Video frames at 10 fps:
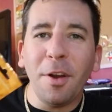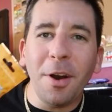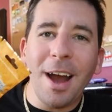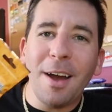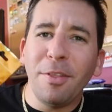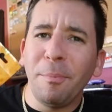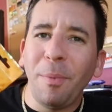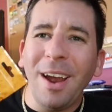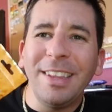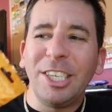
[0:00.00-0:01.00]
They're
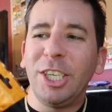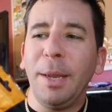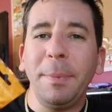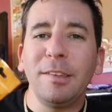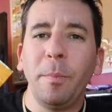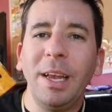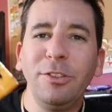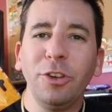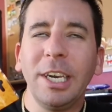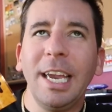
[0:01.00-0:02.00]
probably the cheapest
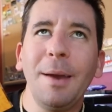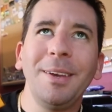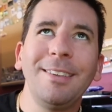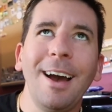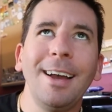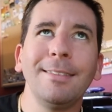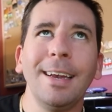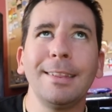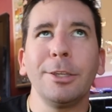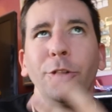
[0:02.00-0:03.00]
pins you could get besides
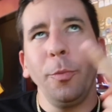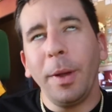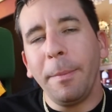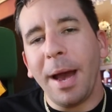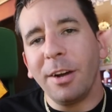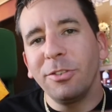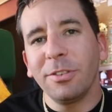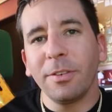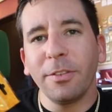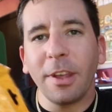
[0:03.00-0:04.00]
like the two pin
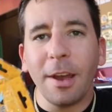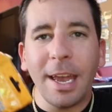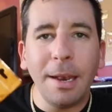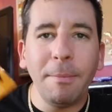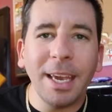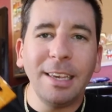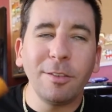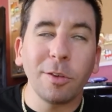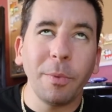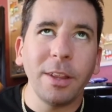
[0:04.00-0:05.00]
pouches, the Hidden Mickeys,
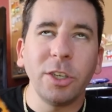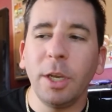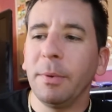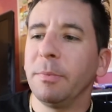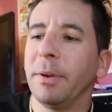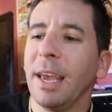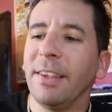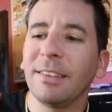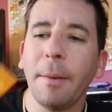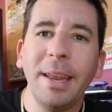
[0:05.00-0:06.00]
which are probably the cheapest. But yeah,
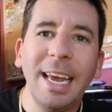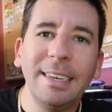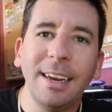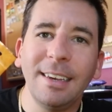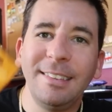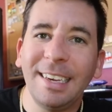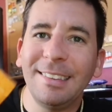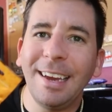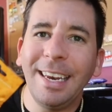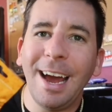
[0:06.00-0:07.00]
these come in at
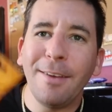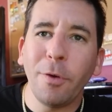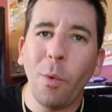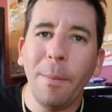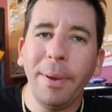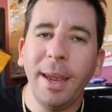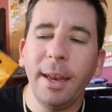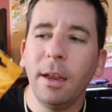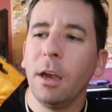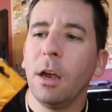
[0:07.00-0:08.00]
$6.99 for one
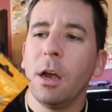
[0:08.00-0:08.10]
pin.